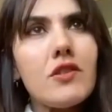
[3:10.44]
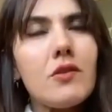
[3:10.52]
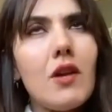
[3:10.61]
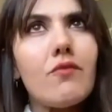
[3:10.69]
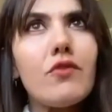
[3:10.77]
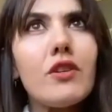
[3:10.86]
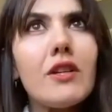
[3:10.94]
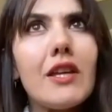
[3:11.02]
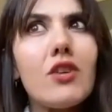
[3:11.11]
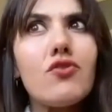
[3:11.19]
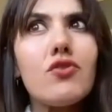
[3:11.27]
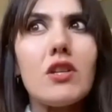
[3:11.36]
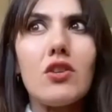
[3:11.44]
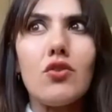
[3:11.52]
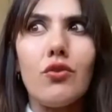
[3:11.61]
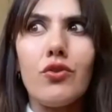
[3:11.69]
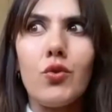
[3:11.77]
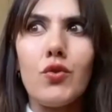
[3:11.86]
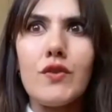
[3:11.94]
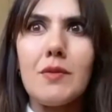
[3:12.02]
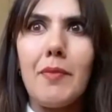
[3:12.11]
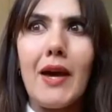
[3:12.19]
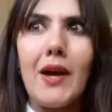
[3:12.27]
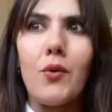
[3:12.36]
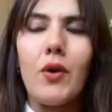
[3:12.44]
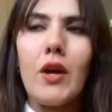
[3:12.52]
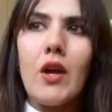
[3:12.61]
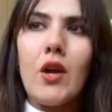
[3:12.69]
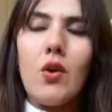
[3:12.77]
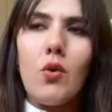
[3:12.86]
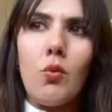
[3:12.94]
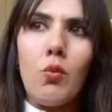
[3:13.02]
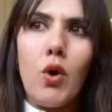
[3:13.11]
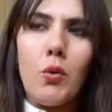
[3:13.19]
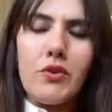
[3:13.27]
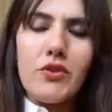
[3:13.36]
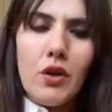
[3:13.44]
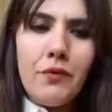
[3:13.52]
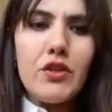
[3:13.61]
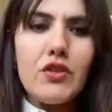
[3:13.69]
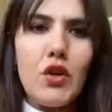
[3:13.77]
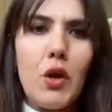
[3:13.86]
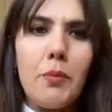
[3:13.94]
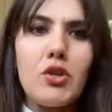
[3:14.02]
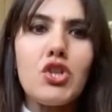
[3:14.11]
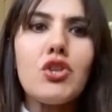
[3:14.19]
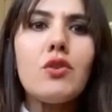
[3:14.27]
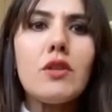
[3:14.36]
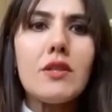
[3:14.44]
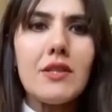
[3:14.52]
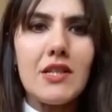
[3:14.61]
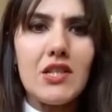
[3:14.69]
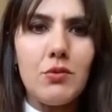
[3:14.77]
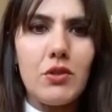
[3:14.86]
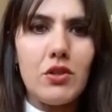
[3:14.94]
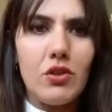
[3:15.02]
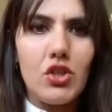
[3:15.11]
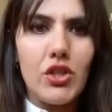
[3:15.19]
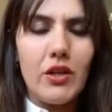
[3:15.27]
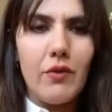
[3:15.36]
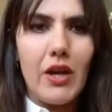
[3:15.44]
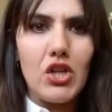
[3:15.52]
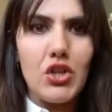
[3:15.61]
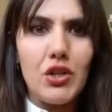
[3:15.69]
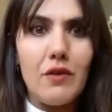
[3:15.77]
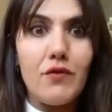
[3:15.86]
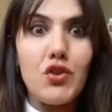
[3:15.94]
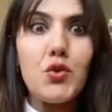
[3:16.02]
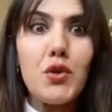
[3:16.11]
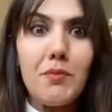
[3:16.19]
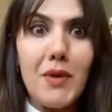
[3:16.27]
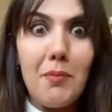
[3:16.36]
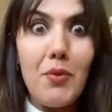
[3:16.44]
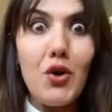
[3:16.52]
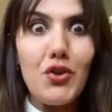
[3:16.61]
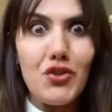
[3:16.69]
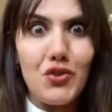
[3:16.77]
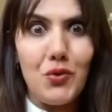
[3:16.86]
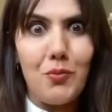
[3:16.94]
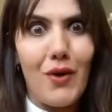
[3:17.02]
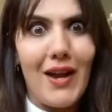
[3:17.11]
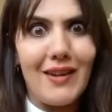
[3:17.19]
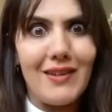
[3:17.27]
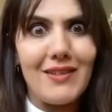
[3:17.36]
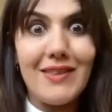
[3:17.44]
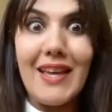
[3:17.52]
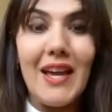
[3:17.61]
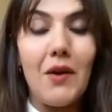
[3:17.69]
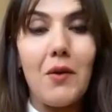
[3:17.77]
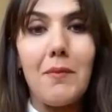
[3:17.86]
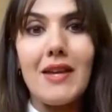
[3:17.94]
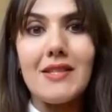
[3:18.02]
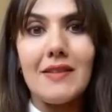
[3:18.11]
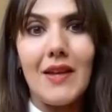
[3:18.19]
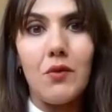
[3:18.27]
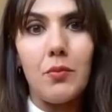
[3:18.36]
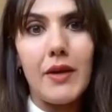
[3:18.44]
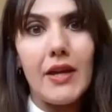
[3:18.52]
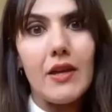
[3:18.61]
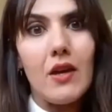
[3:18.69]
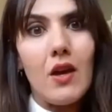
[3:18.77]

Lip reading: I'm really interested in your thoughts about what was offered as an opportunity to a young generation of, you can be a personal brand, think how amazing that will be.